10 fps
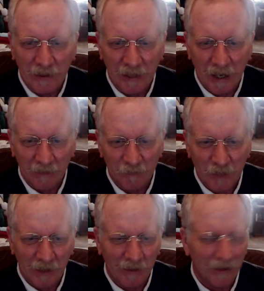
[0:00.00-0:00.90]
I got,
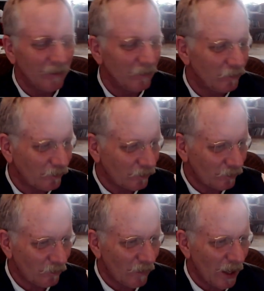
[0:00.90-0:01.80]
I
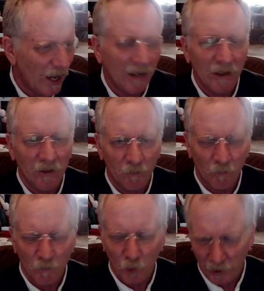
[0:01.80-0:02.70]
did
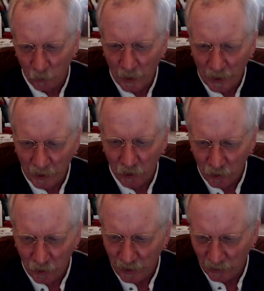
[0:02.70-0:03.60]
put in what I
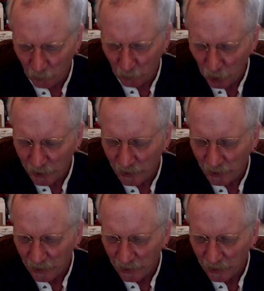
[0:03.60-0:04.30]
could in the book